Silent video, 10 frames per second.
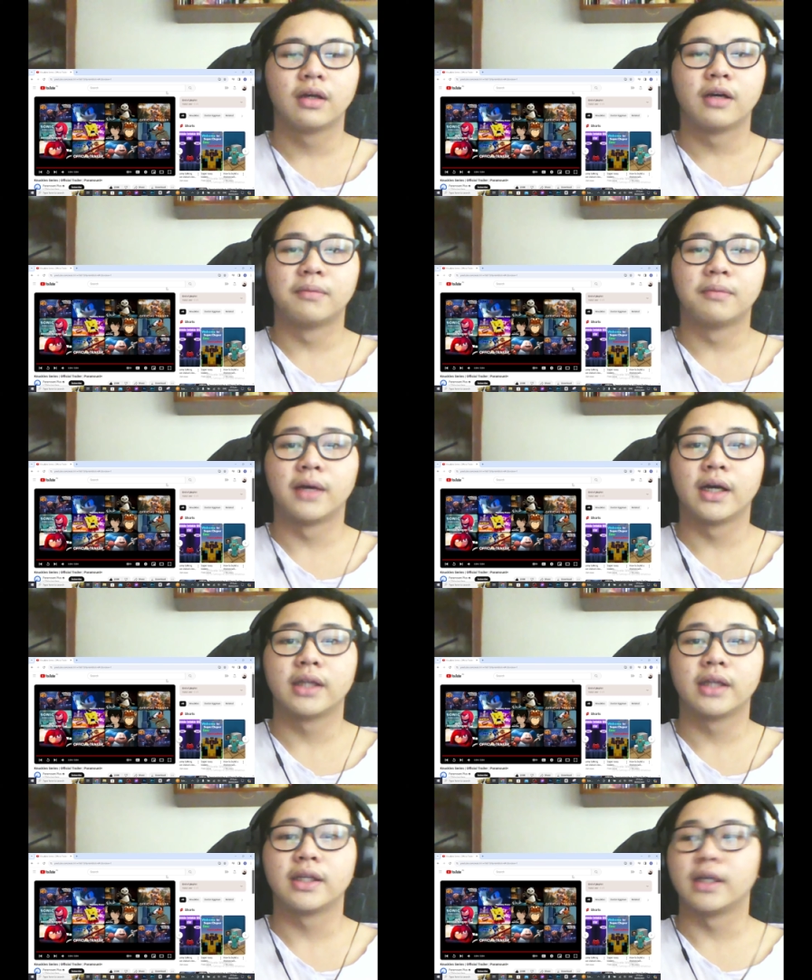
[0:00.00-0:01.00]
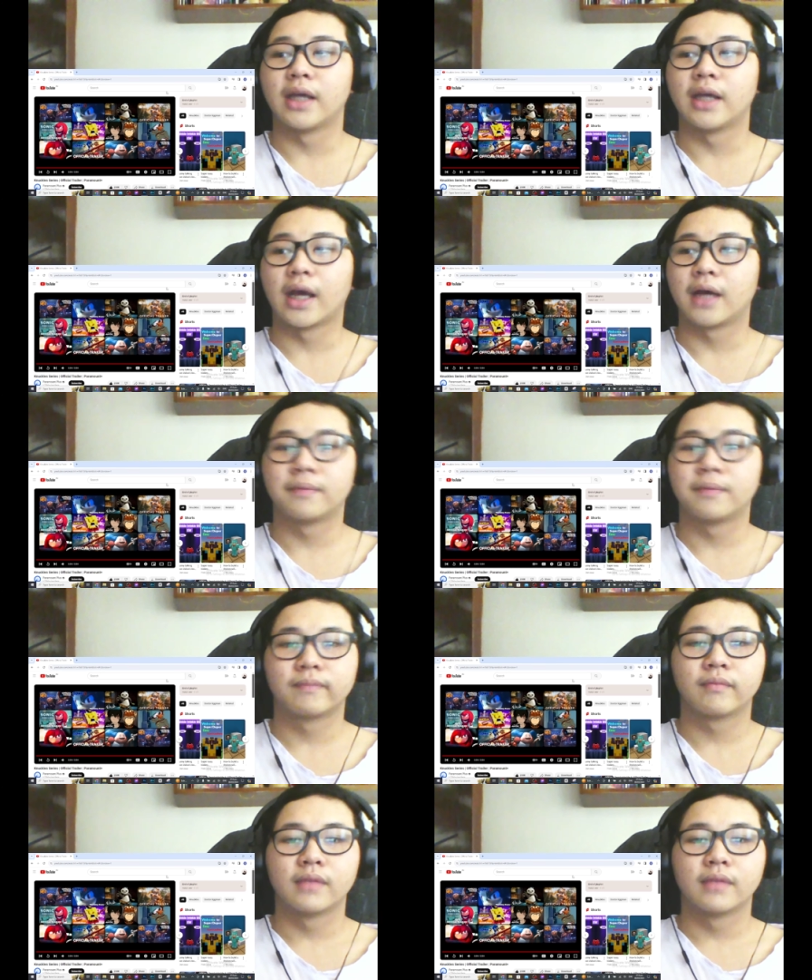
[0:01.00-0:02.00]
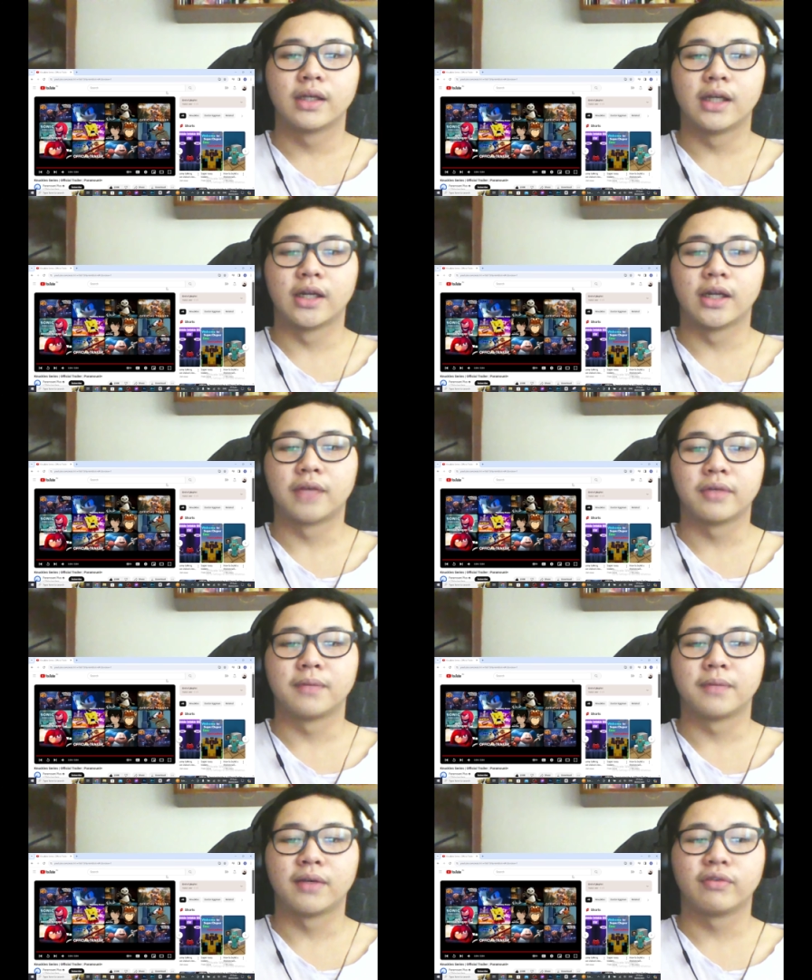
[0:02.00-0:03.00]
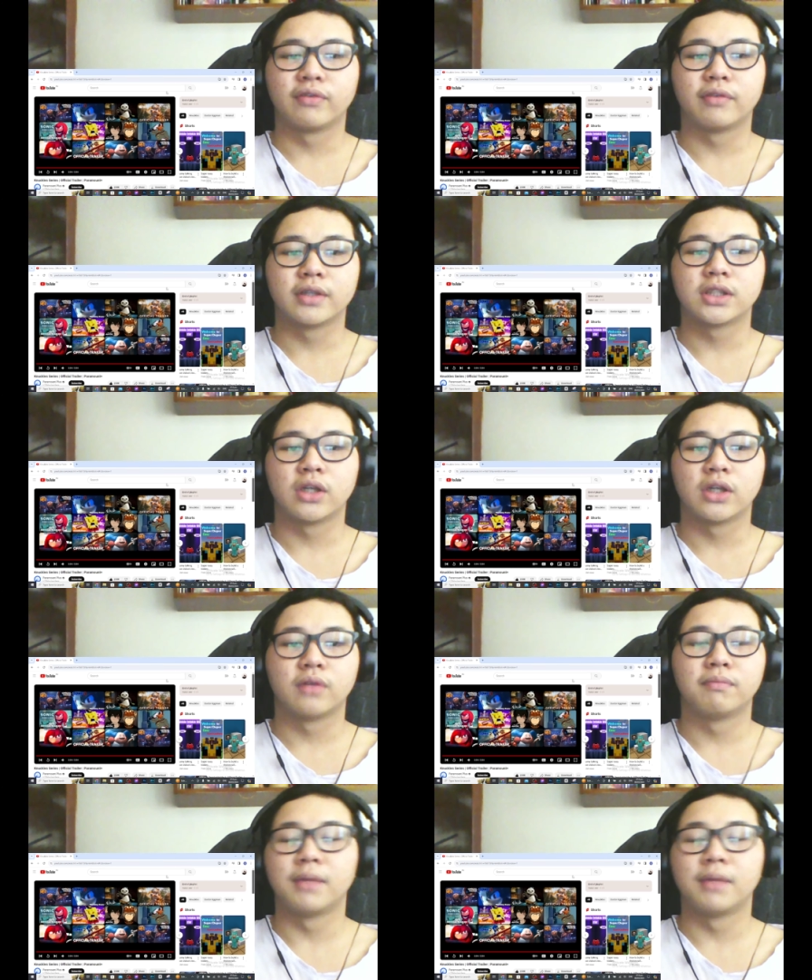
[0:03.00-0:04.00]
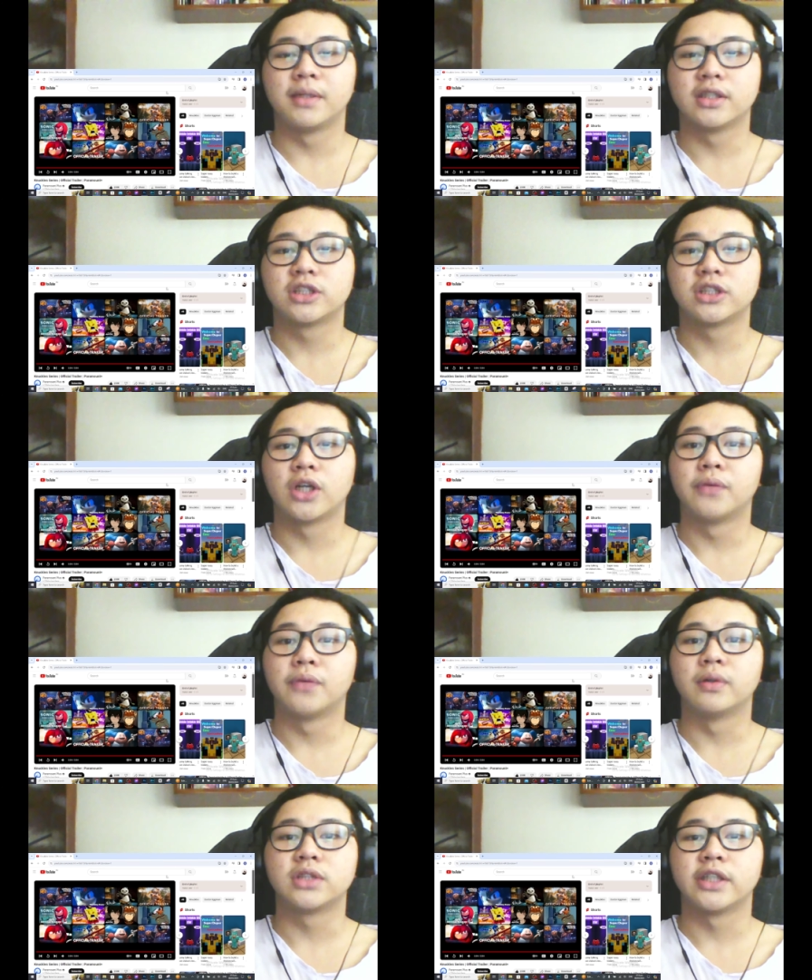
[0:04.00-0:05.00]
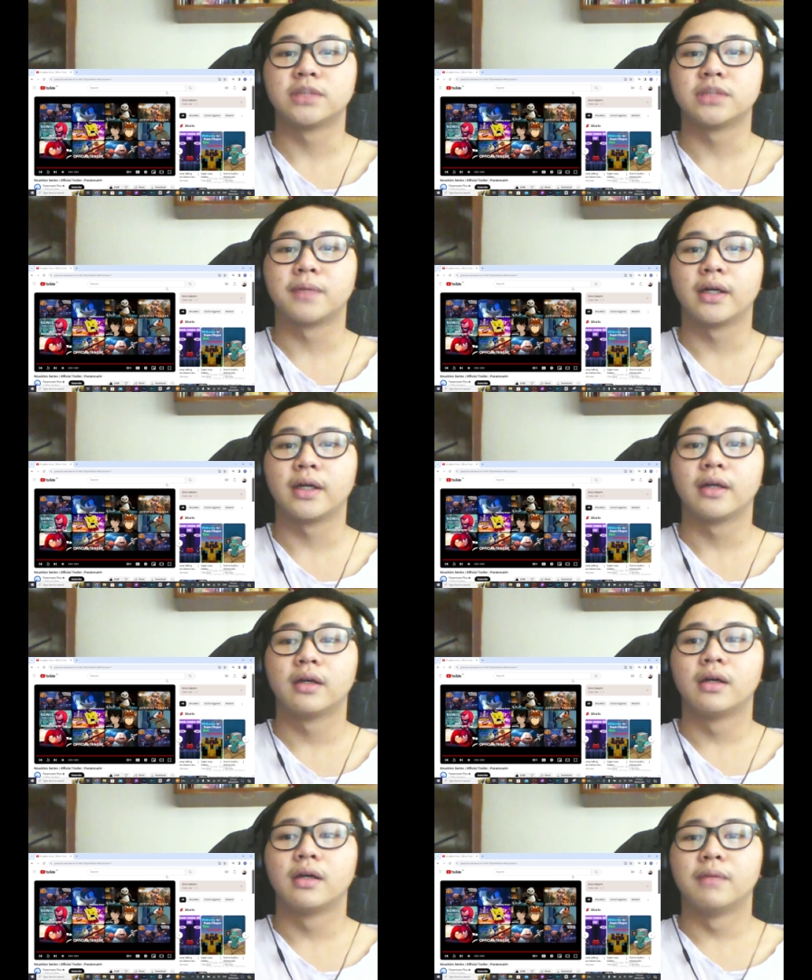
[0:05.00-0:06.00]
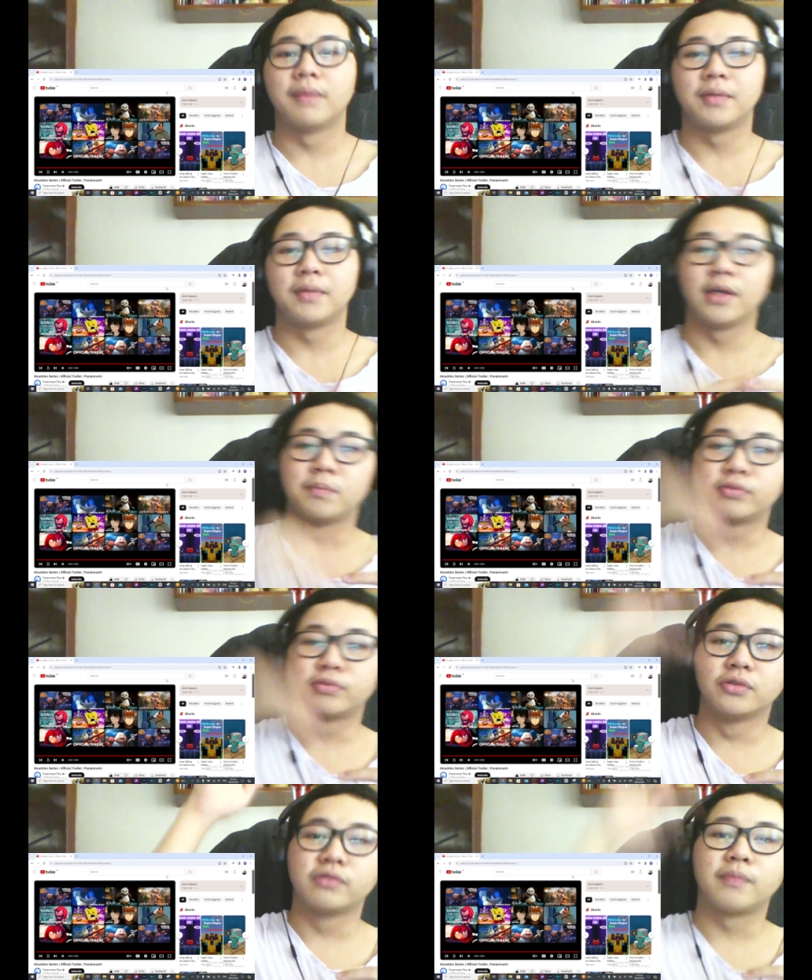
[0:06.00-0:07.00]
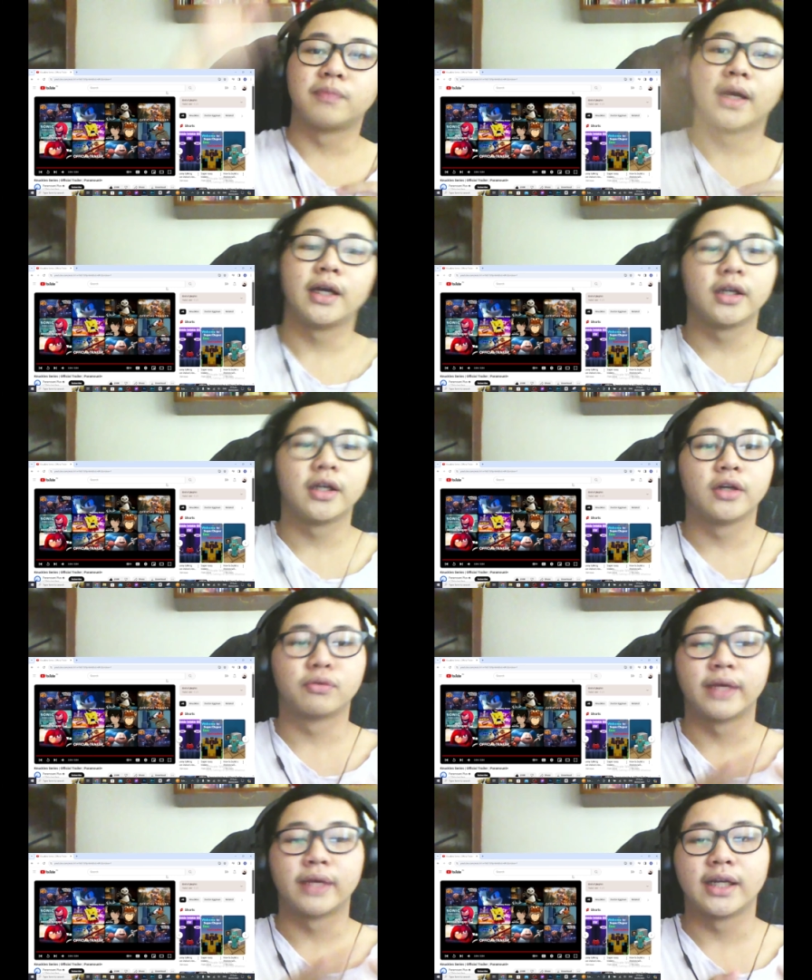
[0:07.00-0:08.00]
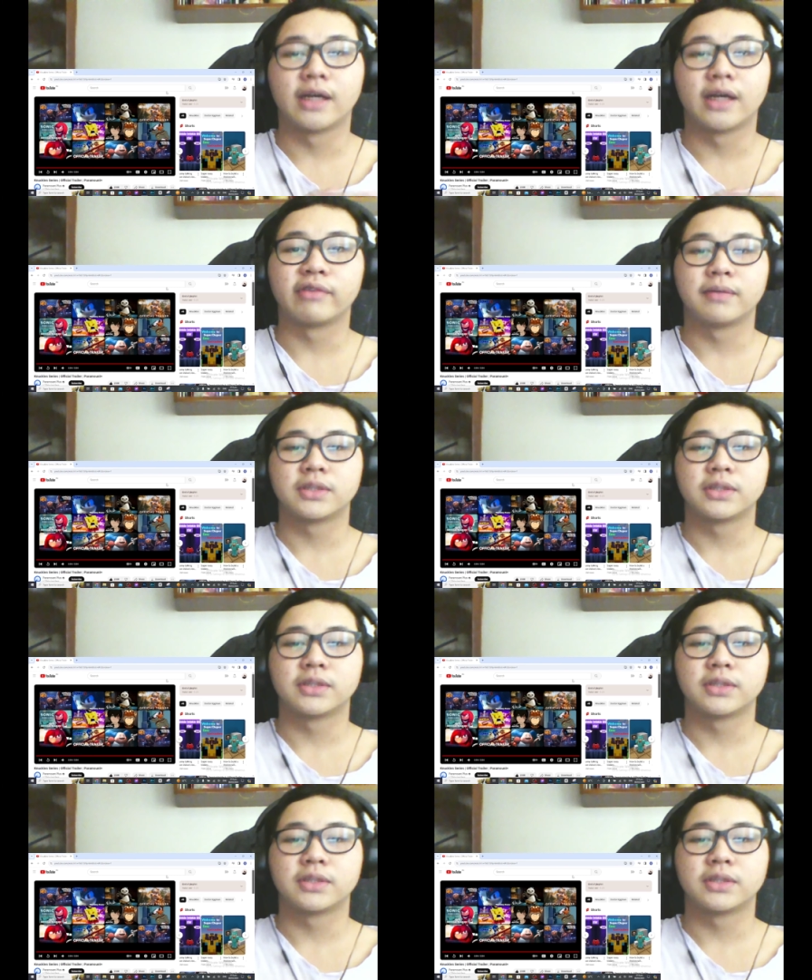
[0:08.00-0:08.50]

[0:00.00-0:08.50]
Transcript: But yeah, and not really my favorite. So maybe the show will change my, maybe improve my you know rating of him.